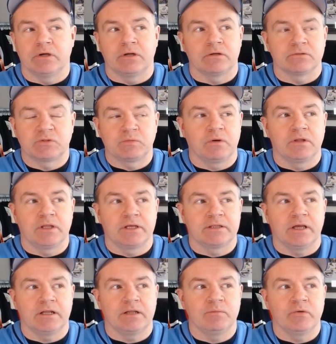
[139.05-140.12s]
I don't swear like
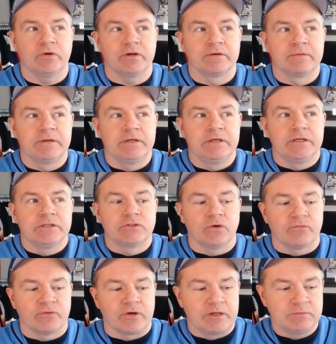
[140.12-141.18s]
that anymore. So
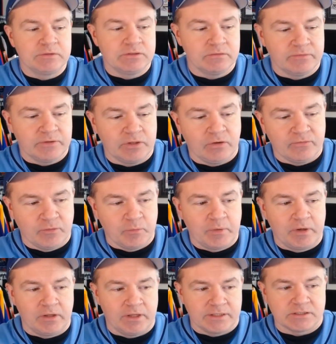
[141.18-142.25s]
for him to do a video for
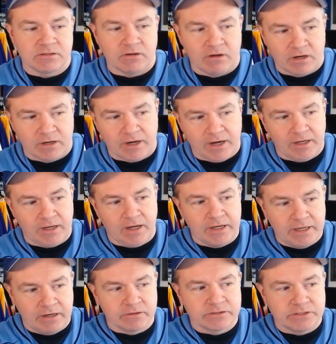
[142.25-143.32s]
Bell Let's Talk, I
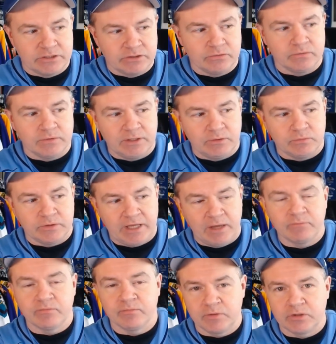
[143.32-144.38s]
guarantee you it came
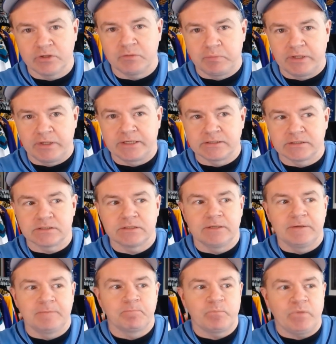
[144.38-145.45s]
from a good place.
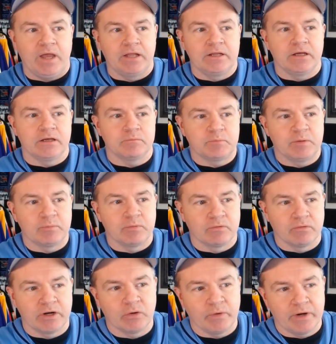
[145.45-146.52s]
And yet people
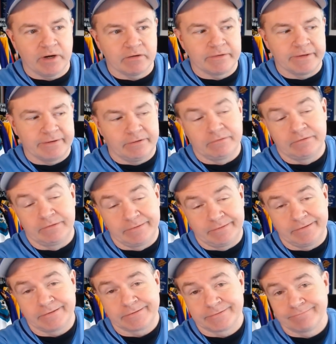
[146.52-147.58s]
right away are like, oh, look at
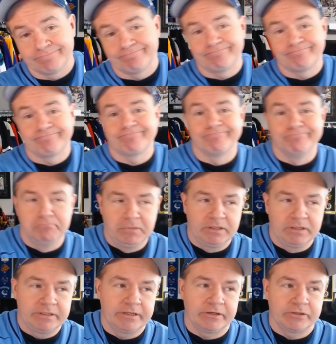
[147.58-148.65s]
this
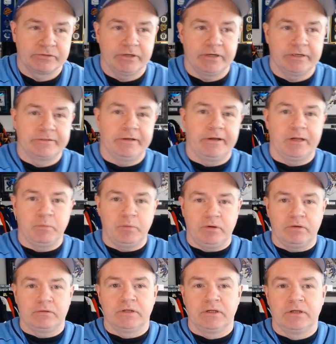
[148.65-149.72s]
millionaire trying to talk
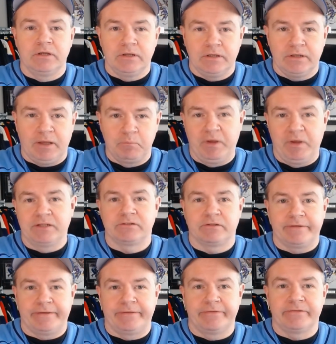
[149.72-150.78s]
about mental
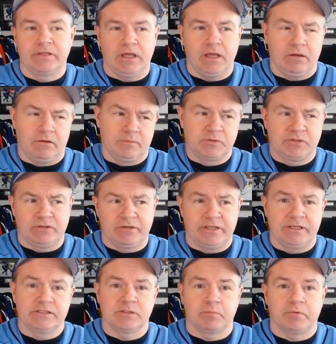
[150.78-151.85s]
health day. Oh, I'm sure
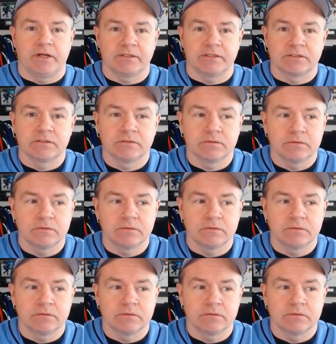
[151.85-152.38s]
he's depressed.